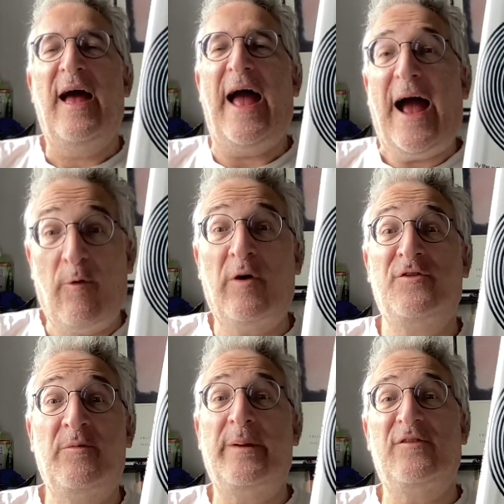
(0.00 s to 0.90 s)
how I
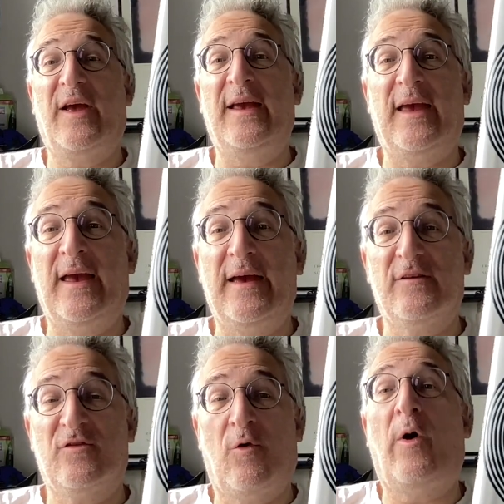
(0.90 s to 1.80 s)
should be taking
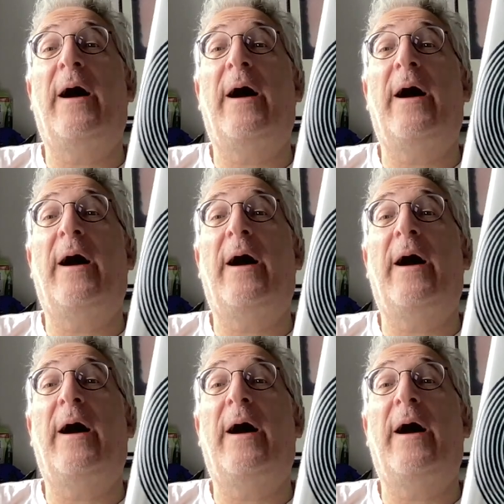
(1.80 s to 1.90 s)
it or